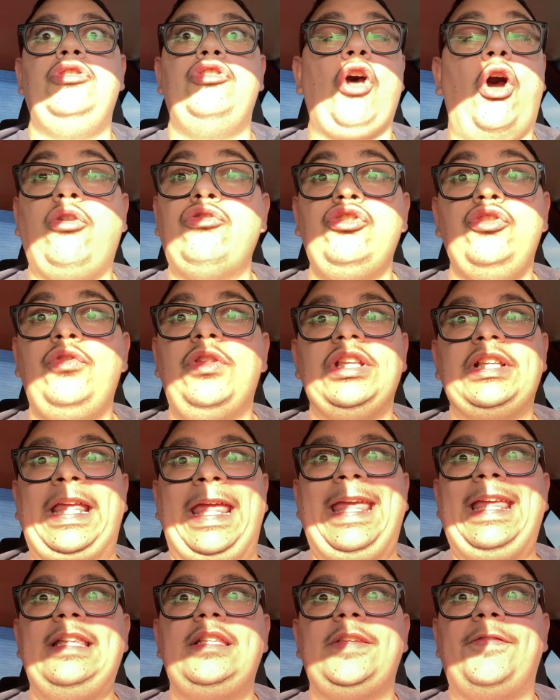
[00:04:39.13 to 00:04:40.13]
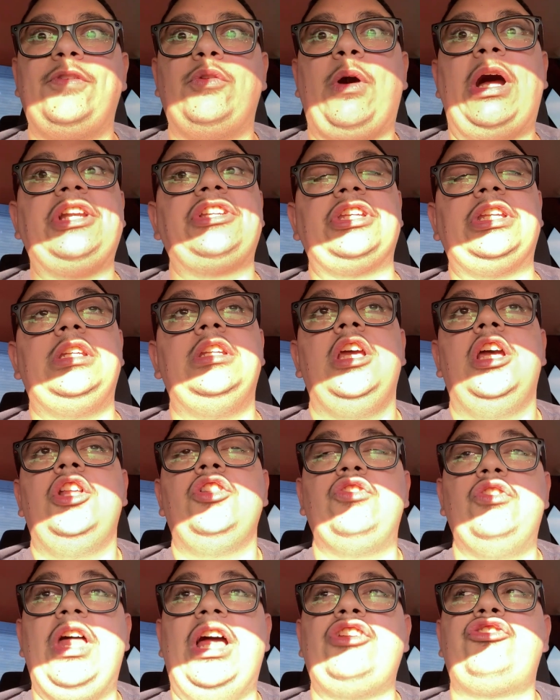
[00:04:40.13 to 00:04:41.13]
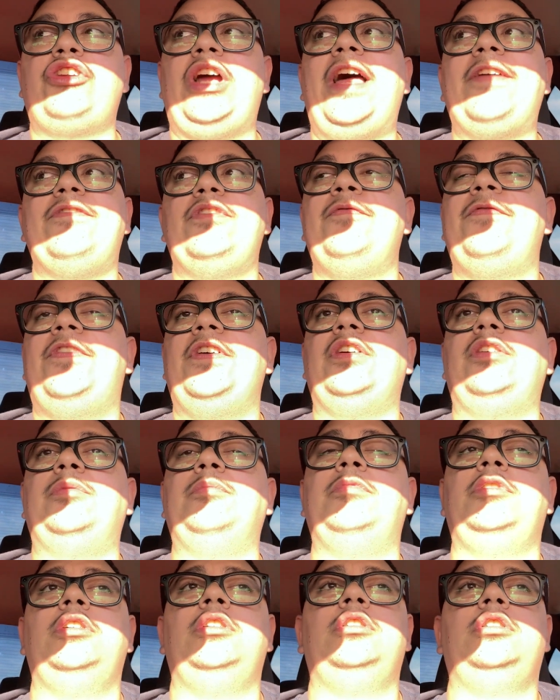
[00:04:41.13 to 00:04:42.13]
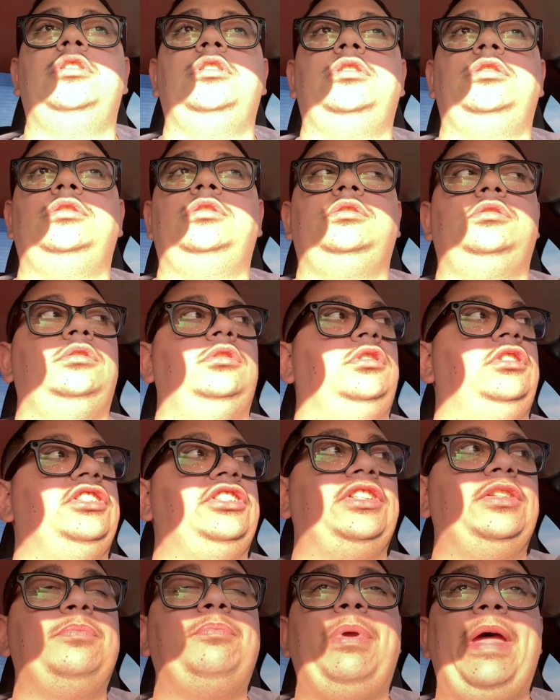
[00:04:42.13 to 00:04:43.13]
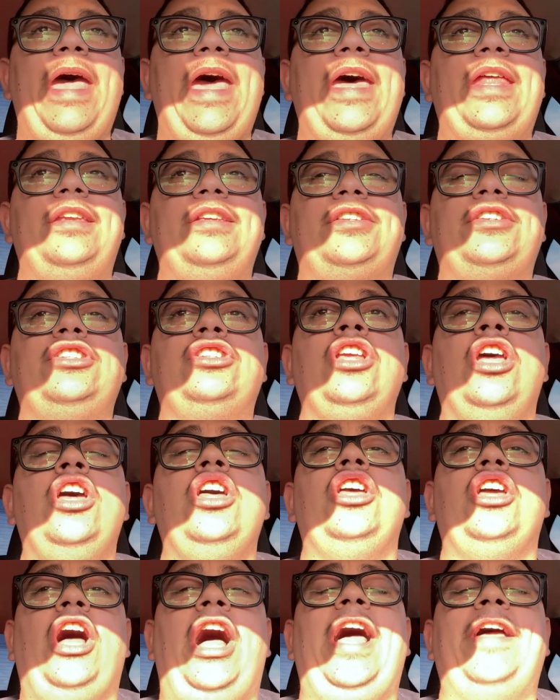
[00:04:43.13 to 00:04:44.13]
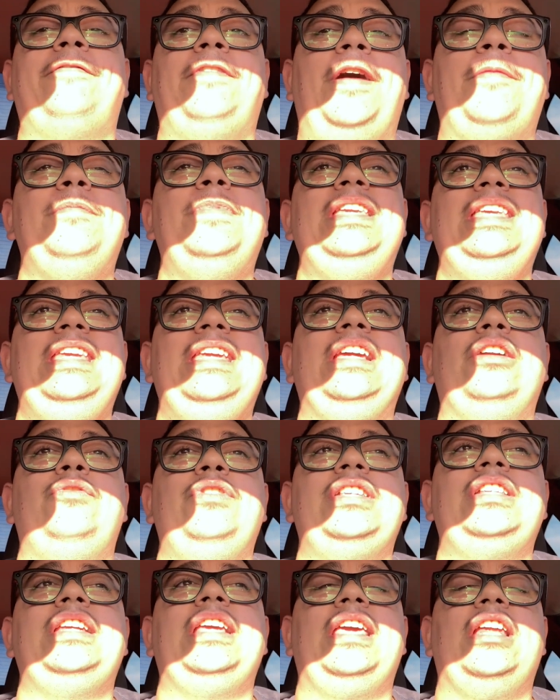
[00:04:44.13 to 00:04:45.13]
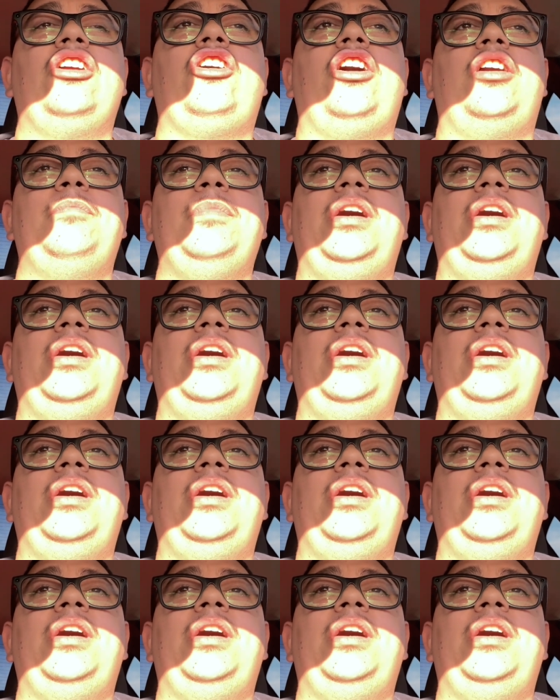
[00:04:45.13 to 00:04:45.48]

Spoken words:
don't do this, kids. If you're watching, do not drive and film. This is bad. I've been needing a reason to get a car